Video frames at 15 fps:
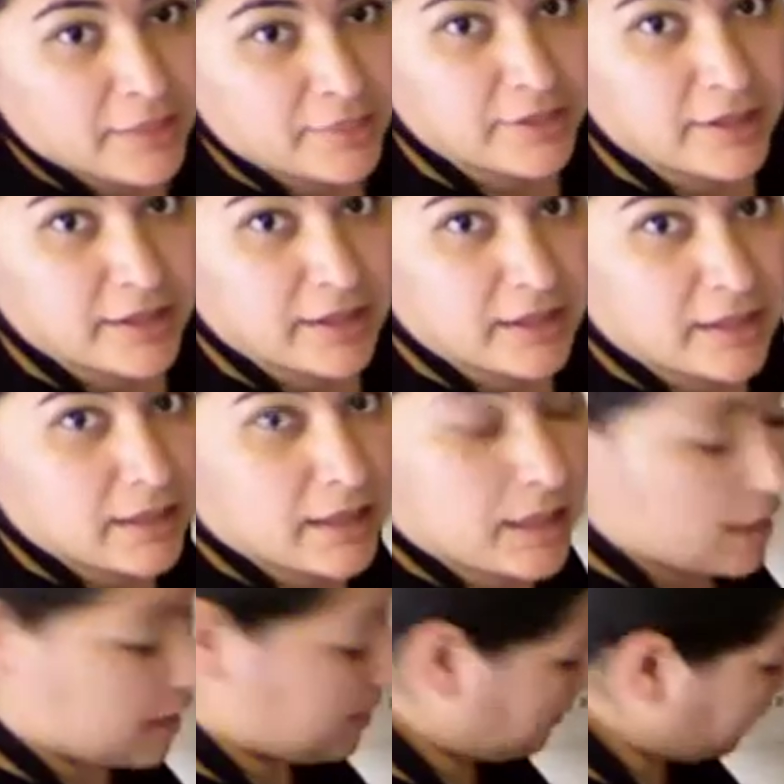the
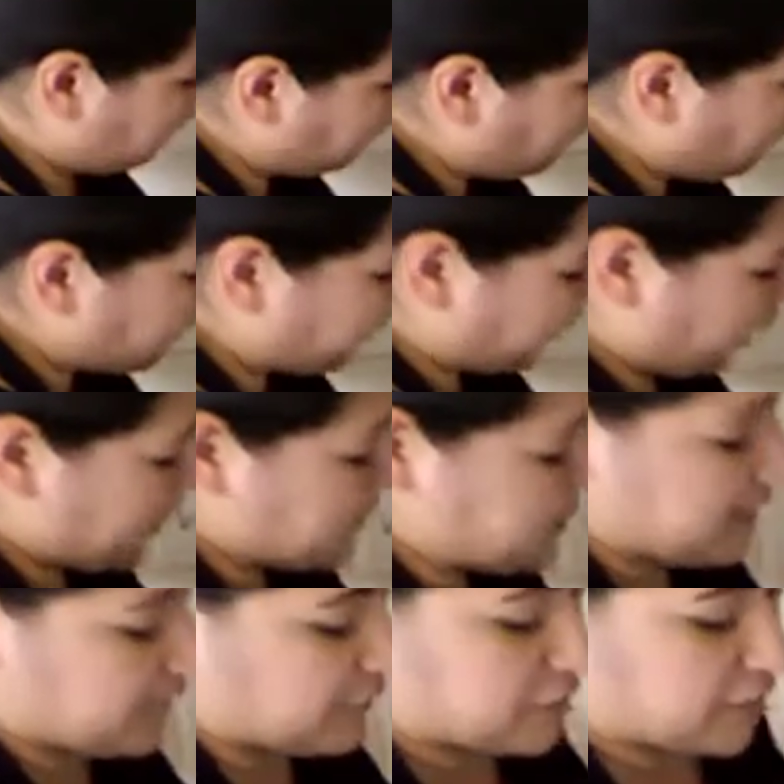4 cups
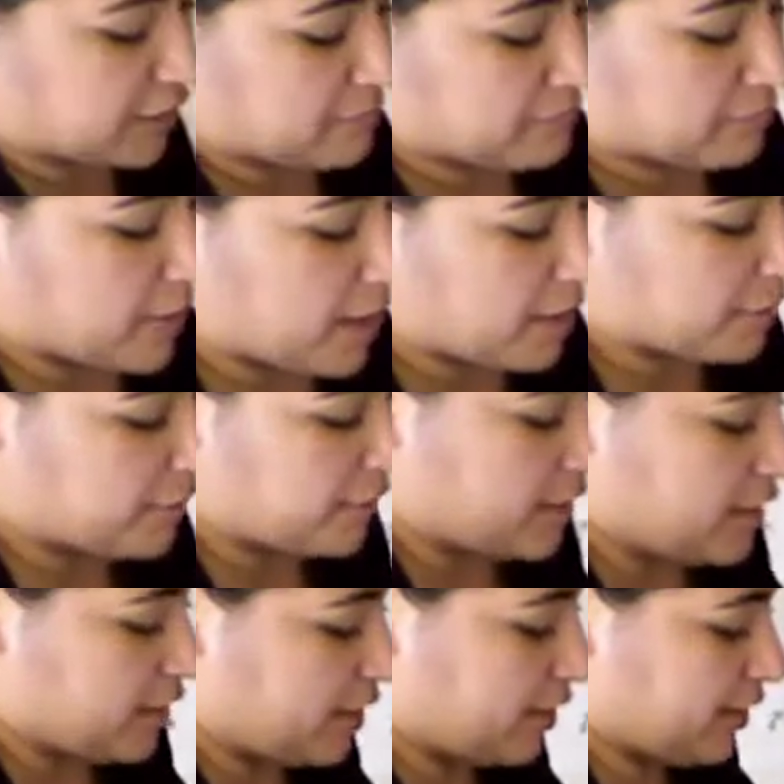of chicken broth
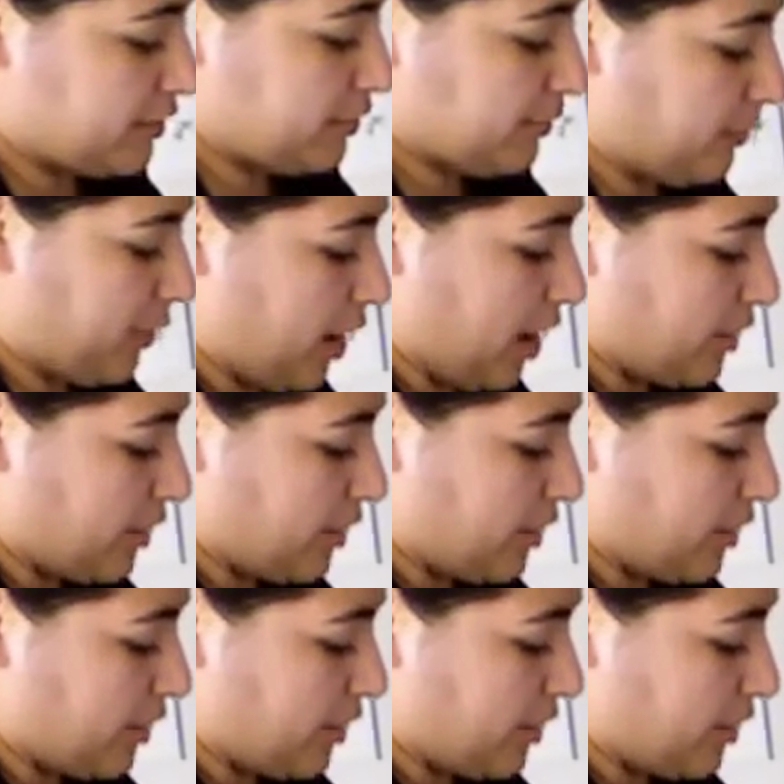in the pot.